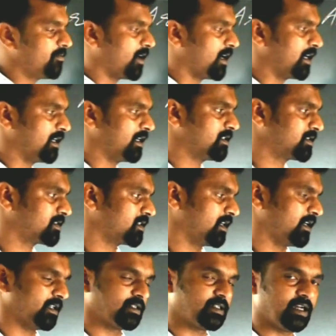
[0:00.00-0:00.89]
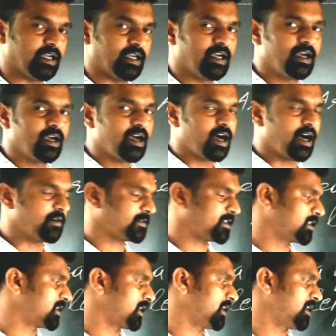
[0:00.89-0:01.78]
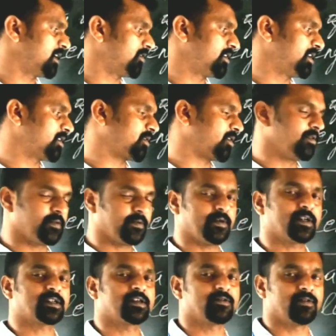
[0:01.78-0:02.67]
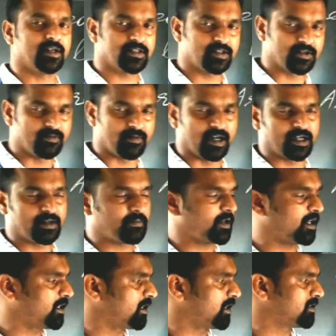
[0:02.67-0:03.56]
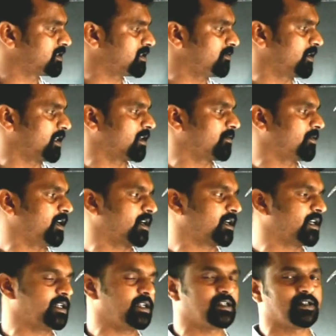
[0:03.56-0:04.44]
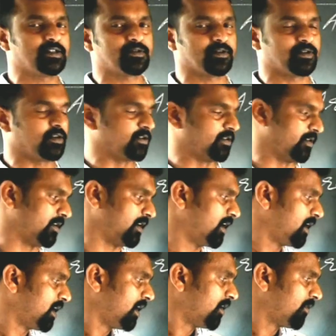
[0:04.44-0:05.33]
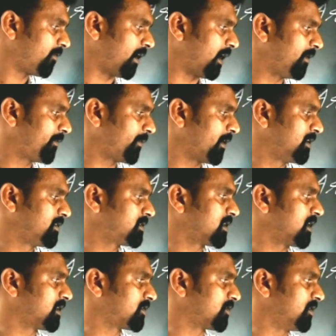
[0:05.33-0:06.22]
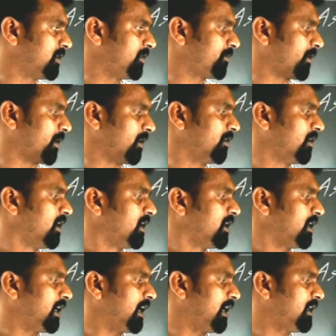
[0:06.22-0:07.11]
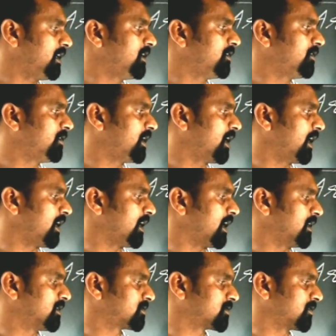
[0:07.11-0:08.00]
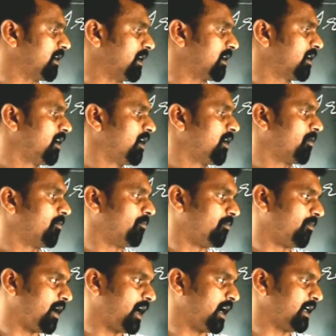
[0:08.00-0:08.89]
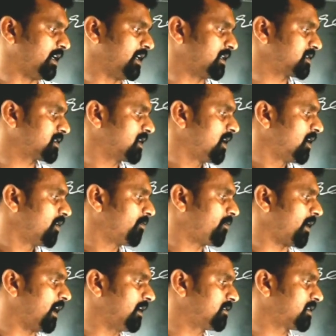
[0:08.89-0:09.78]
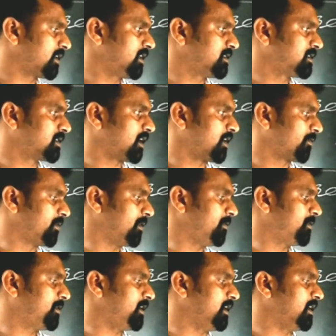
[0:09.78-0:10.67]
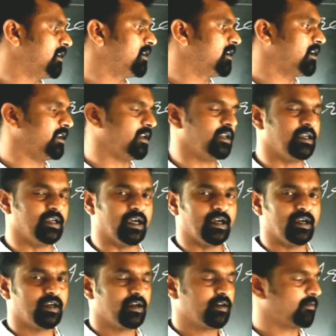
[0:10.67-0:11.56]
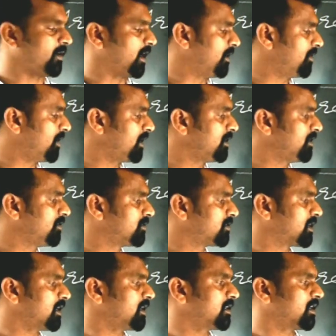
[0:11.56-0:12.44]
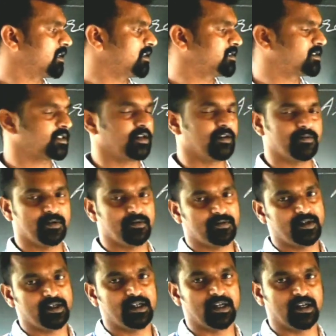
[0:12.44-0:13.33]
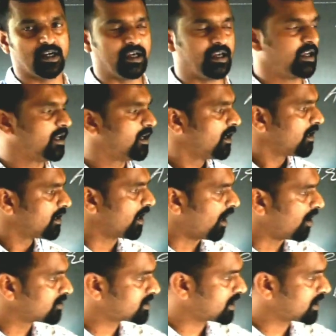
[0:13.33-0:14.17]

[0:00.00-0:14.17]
minus 3. After taking out the common factor, once we multiply it and see whether we are getting this one or not. 5 5s are 25, a into a square minus 5 3s are 15, a. 5a into 3, that is 15a. Now